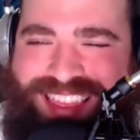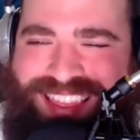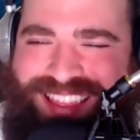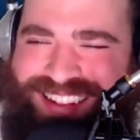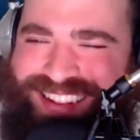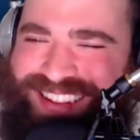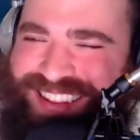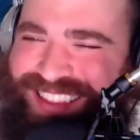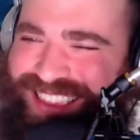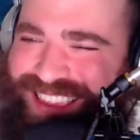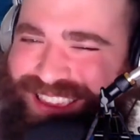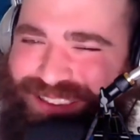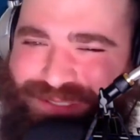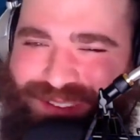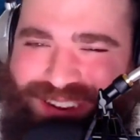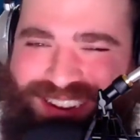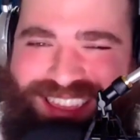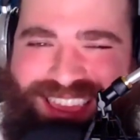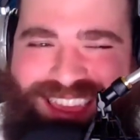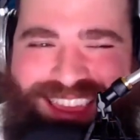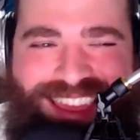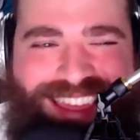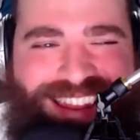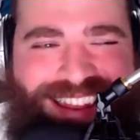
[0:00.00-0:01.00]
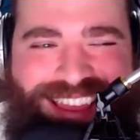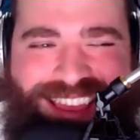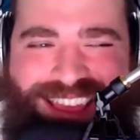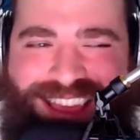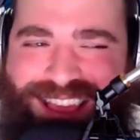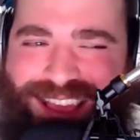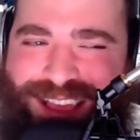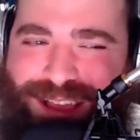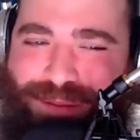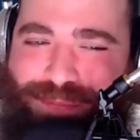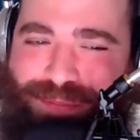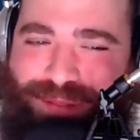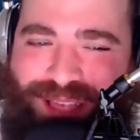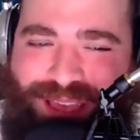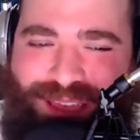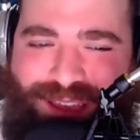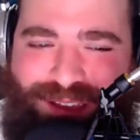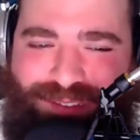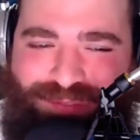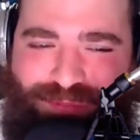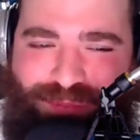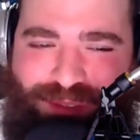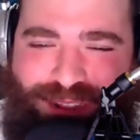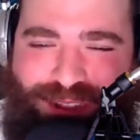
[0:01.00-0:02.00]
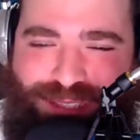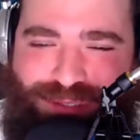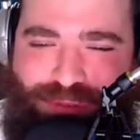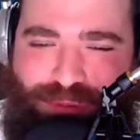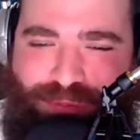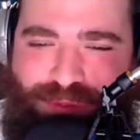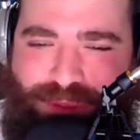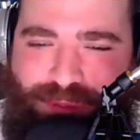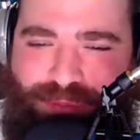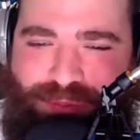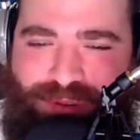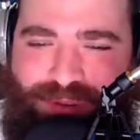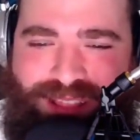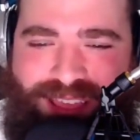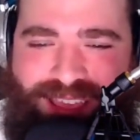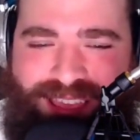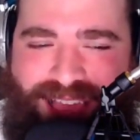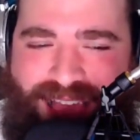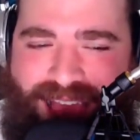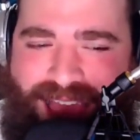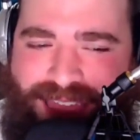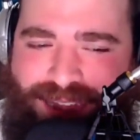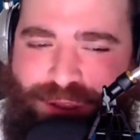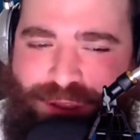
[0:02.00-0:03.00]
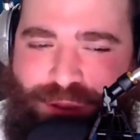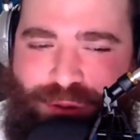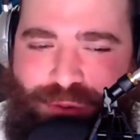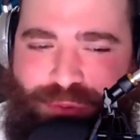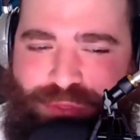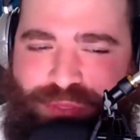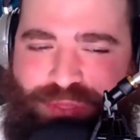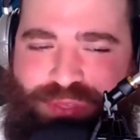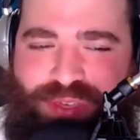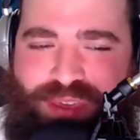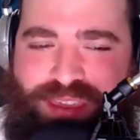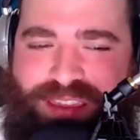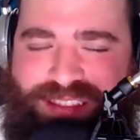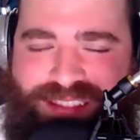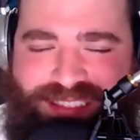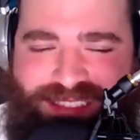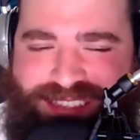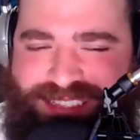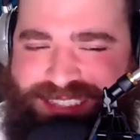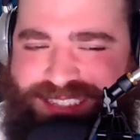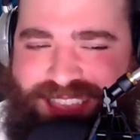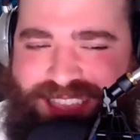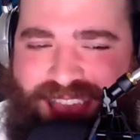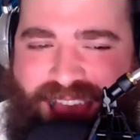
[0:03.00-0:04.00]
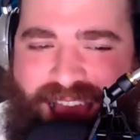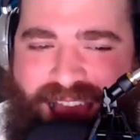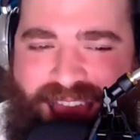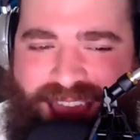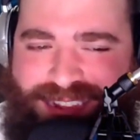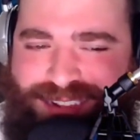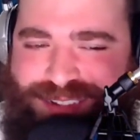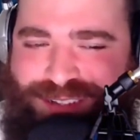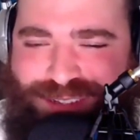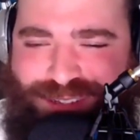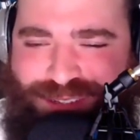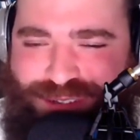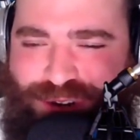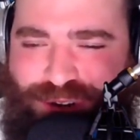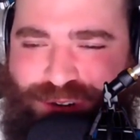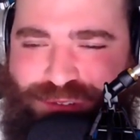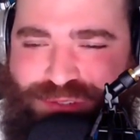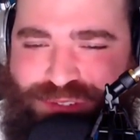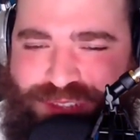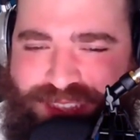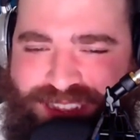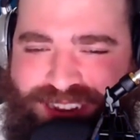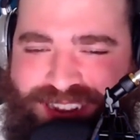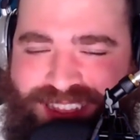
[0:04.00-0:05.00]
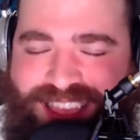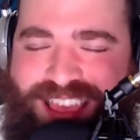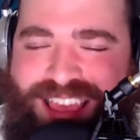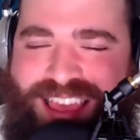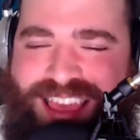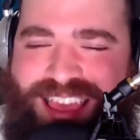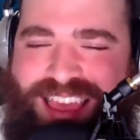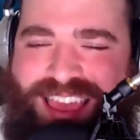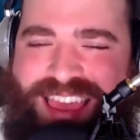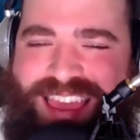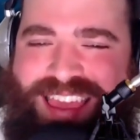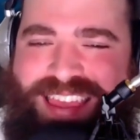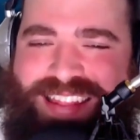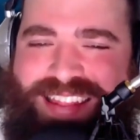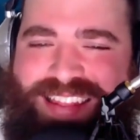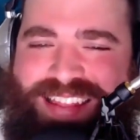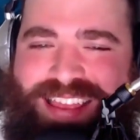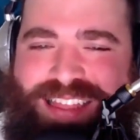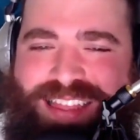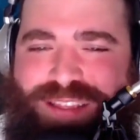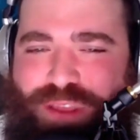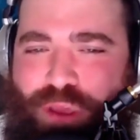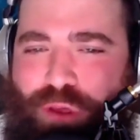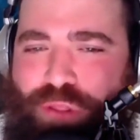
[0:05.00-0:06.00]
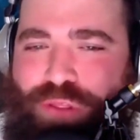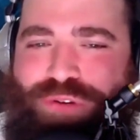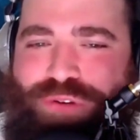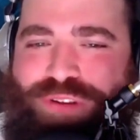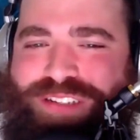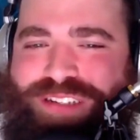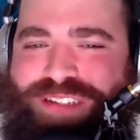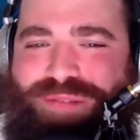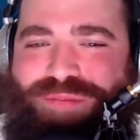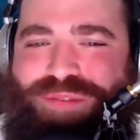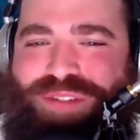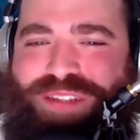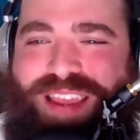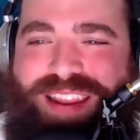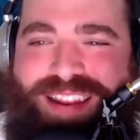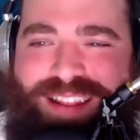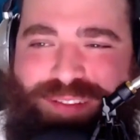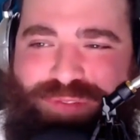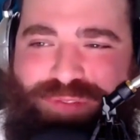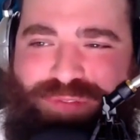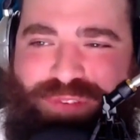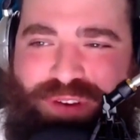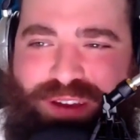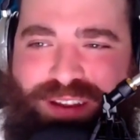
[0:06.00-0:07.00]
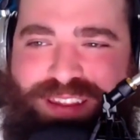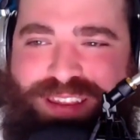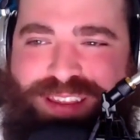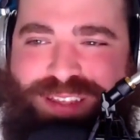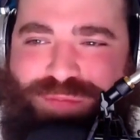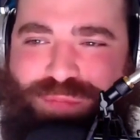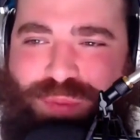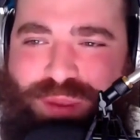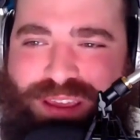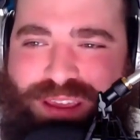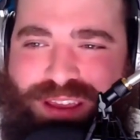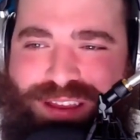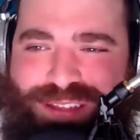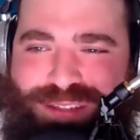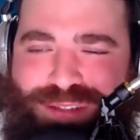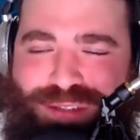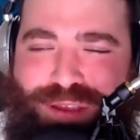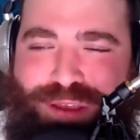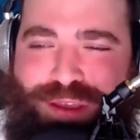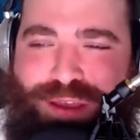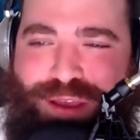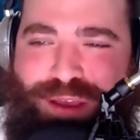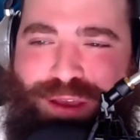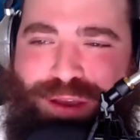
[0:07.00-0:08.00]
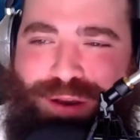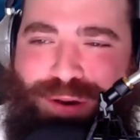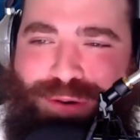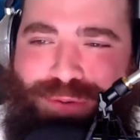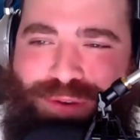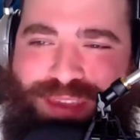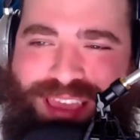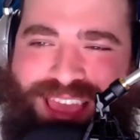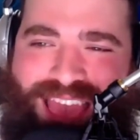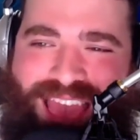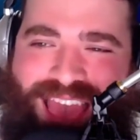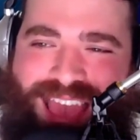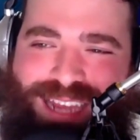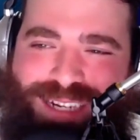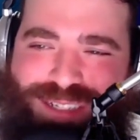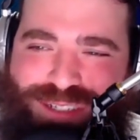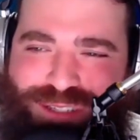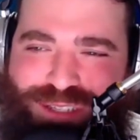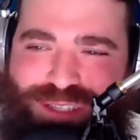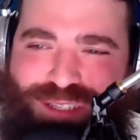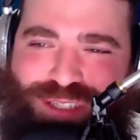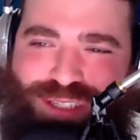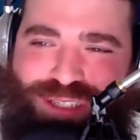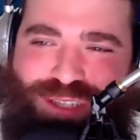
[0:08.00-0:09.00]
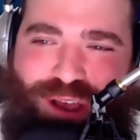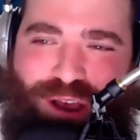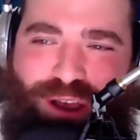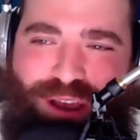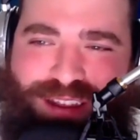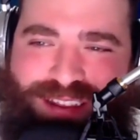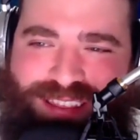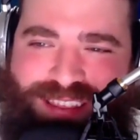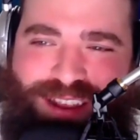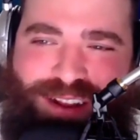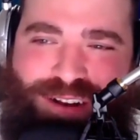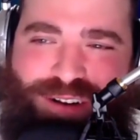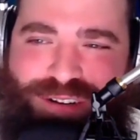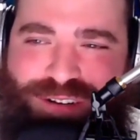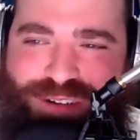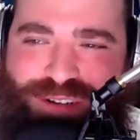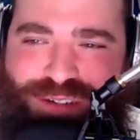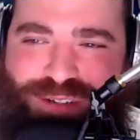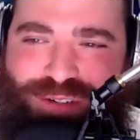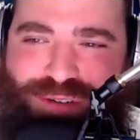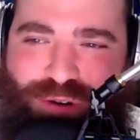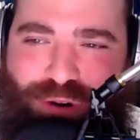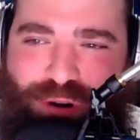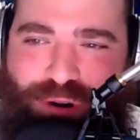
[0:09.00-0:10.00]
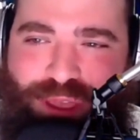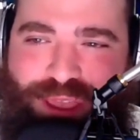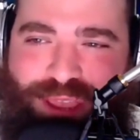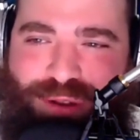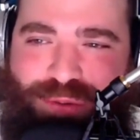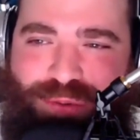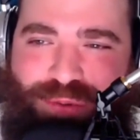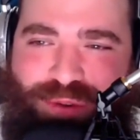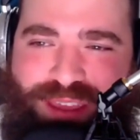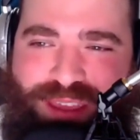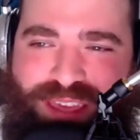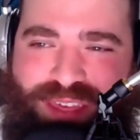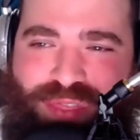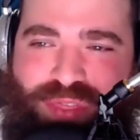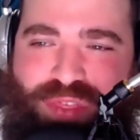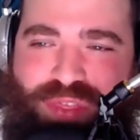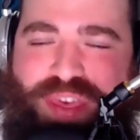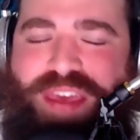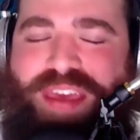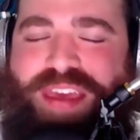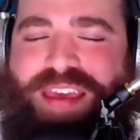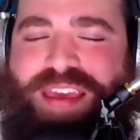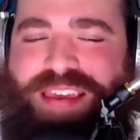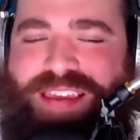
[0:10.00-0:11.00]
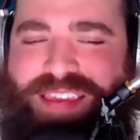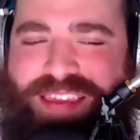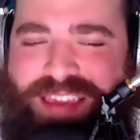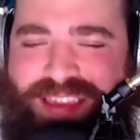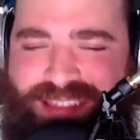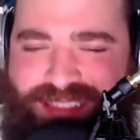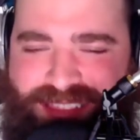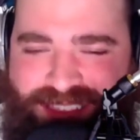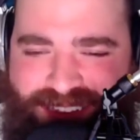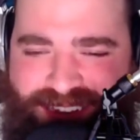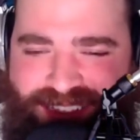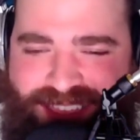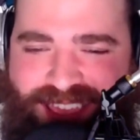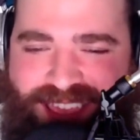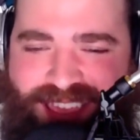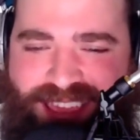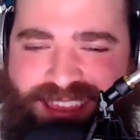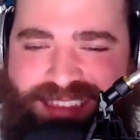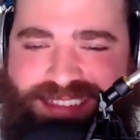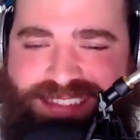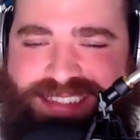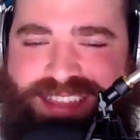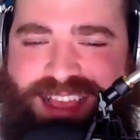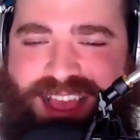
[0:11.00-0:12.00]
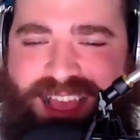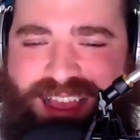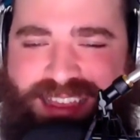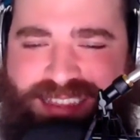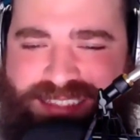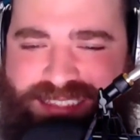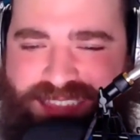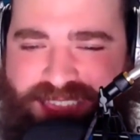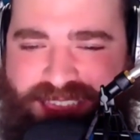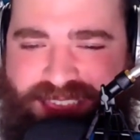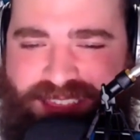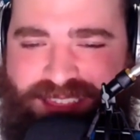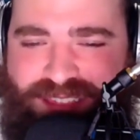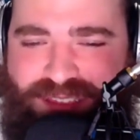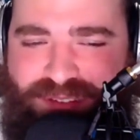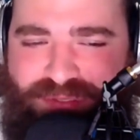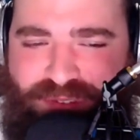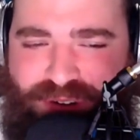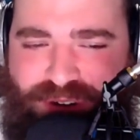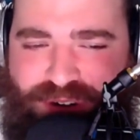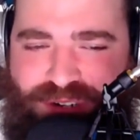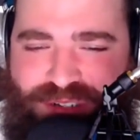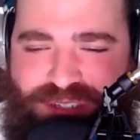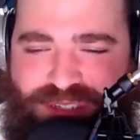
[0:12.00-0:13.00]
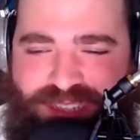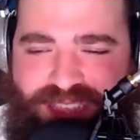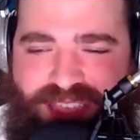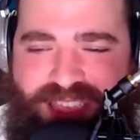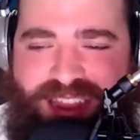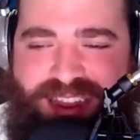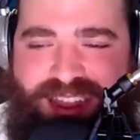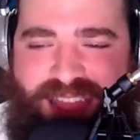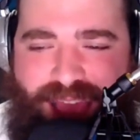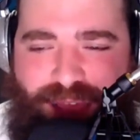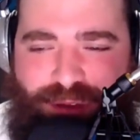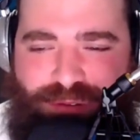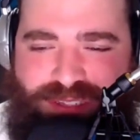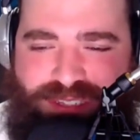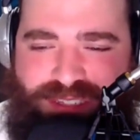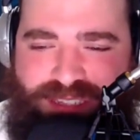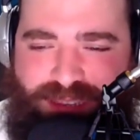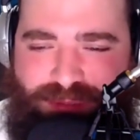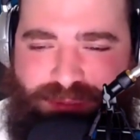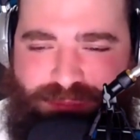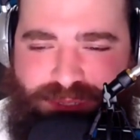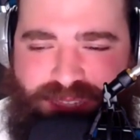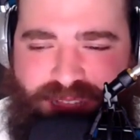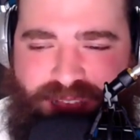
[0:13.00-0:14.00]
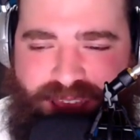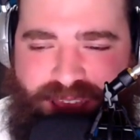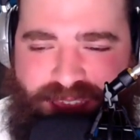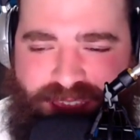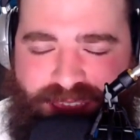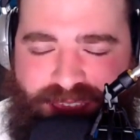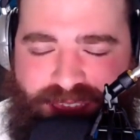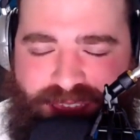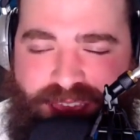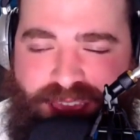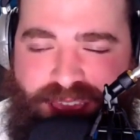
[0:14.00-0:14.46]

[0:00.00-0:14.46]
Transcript: And he would get playoff minutes where people are like, "I don't think this guy deserves it." And the only reason I'm saying it's funny is because we actually saw it here in Detroit with Killian Hayes, Isaiah Livers, and now it seems like